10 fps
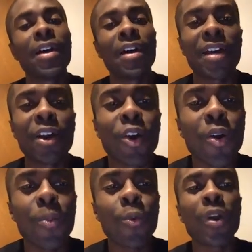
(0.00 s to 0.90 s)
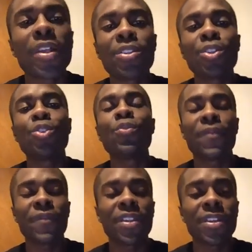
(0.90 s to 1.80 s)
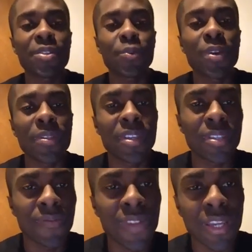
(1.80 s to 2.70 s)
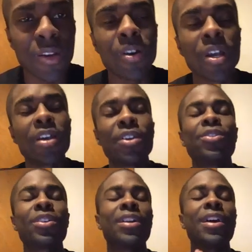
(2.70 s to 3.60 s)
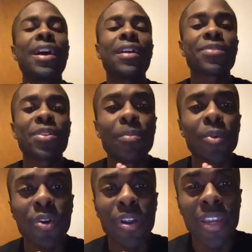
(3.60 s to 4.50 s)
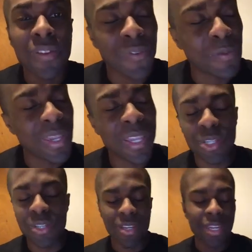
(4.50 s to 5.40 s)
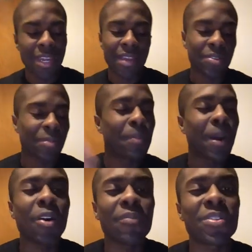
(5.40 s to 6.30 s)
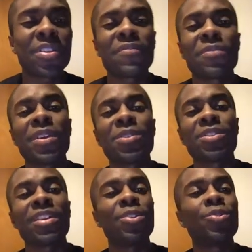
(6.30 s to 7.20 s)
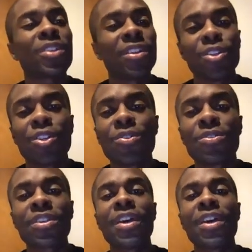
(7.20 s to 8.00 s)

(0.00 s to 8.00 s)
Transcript: And I hope when you finish with this video, you're going to have some more information. You're going to have some powerful information that you can use